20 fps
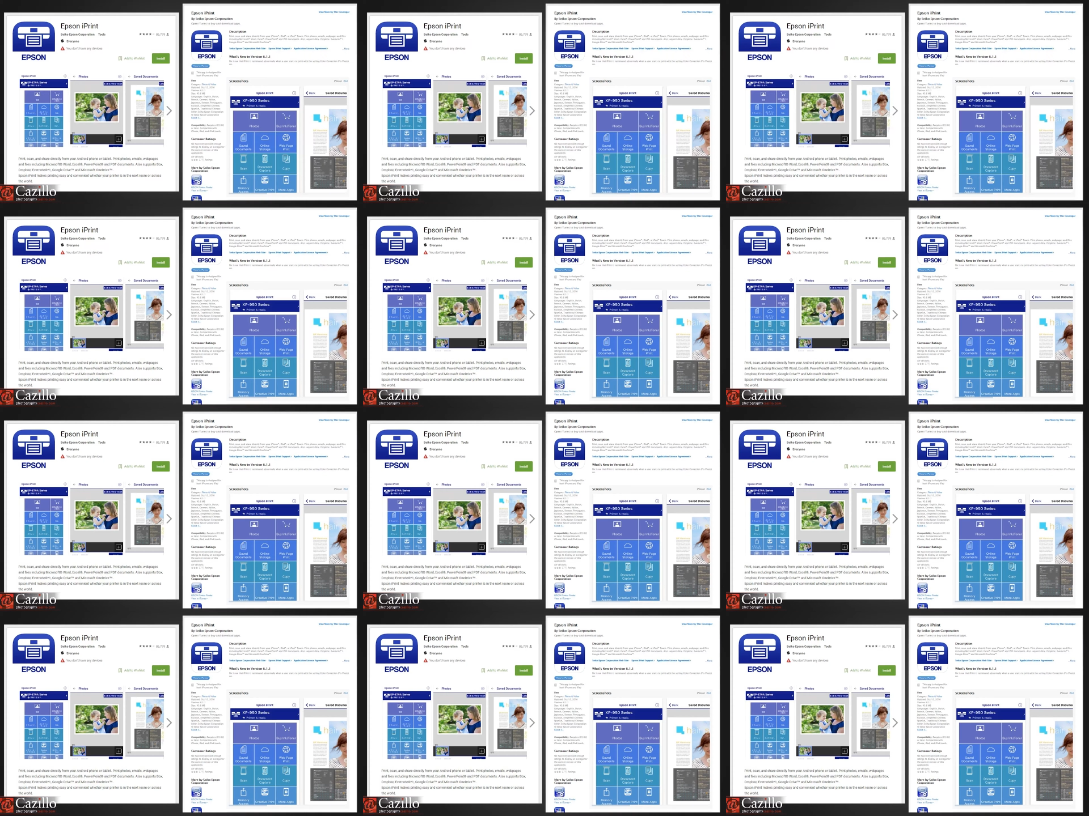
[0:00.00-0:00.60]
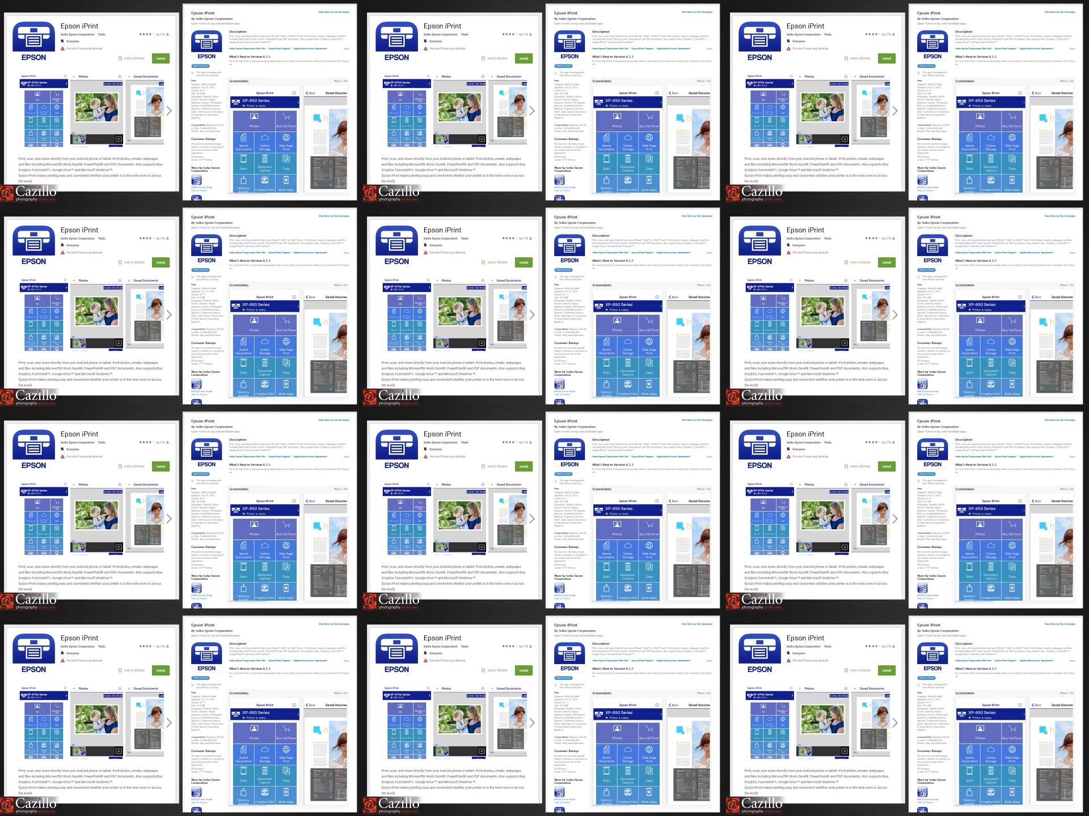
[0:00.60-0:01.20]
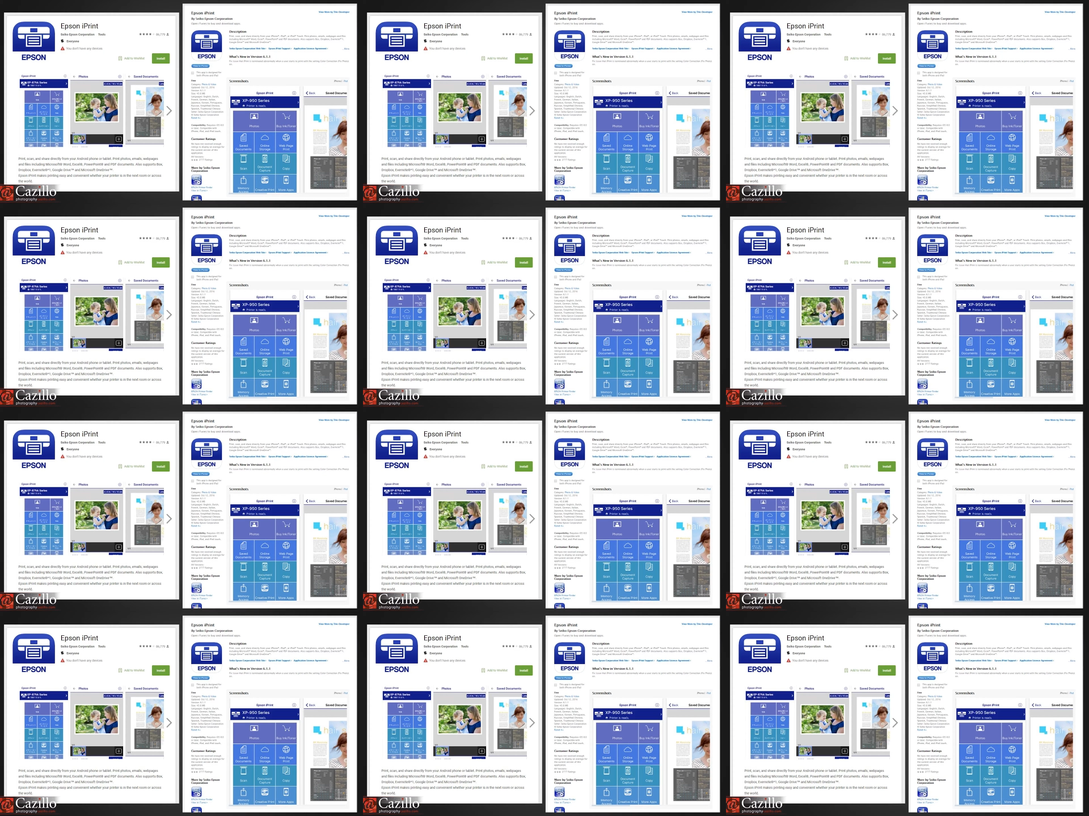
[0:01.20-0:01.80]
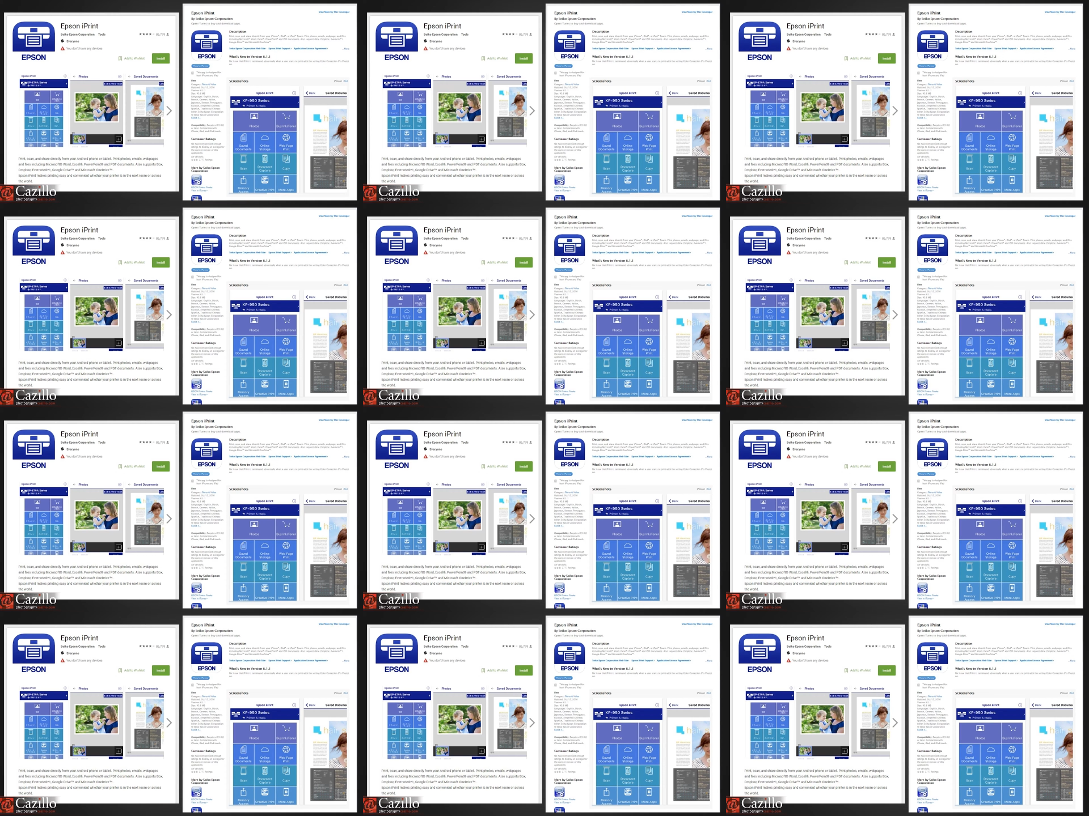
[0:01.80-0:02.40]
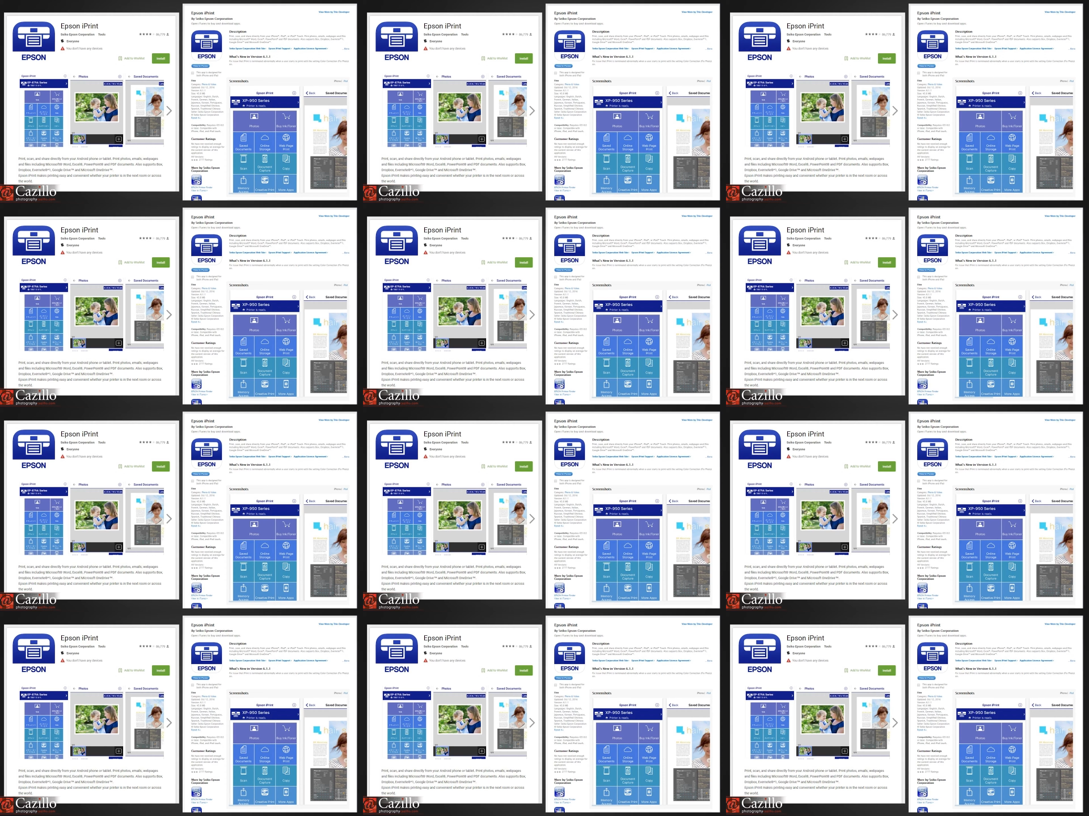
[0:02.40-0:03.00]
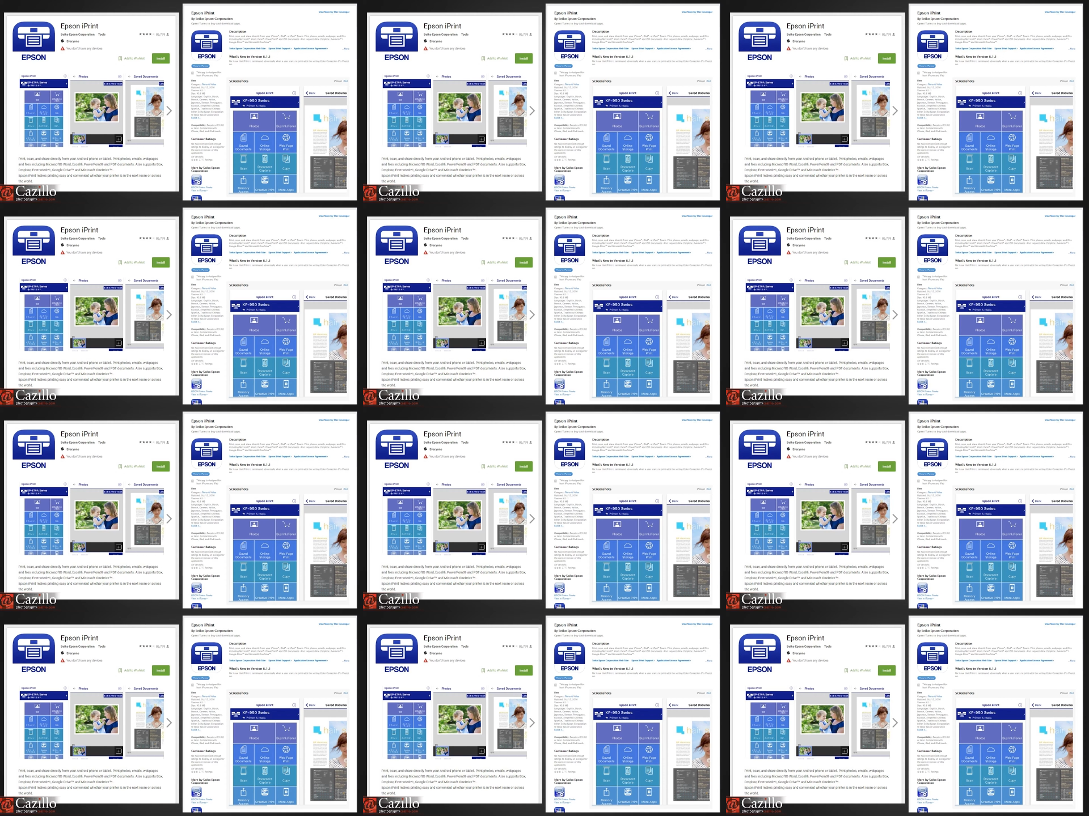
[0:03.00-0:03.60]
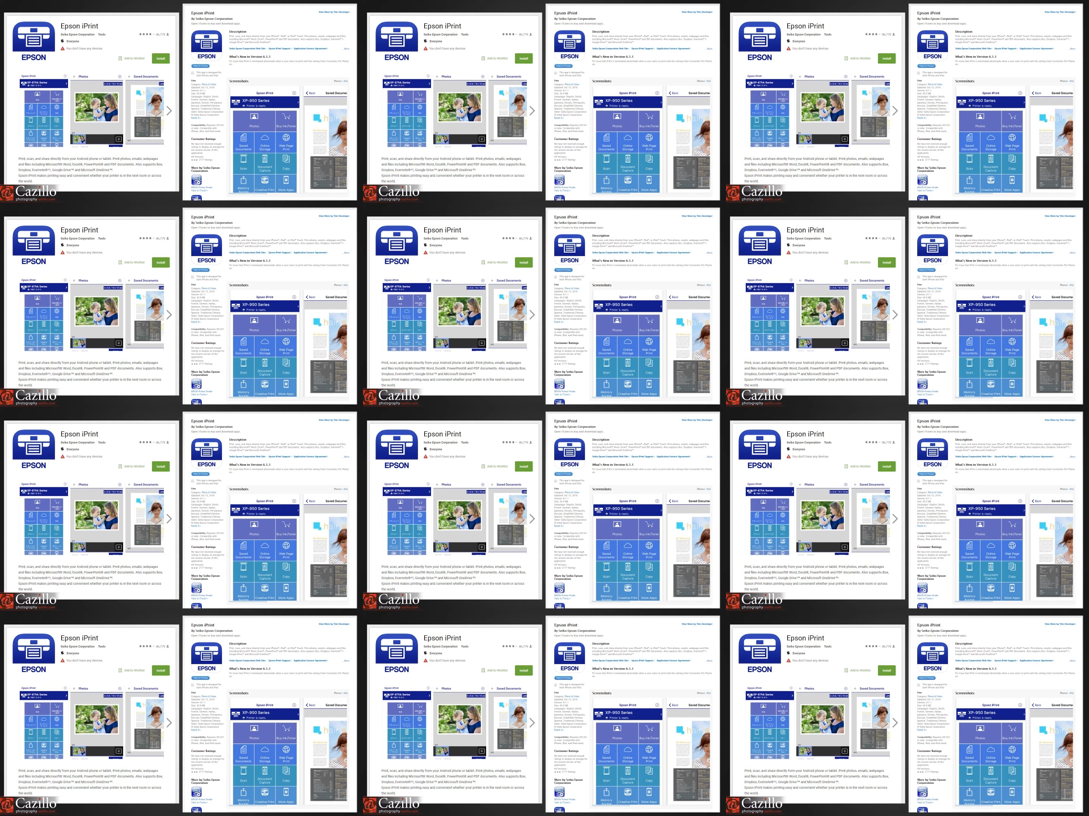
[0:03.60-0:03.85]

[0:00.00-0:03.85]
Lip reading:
[unreadable: no face in view]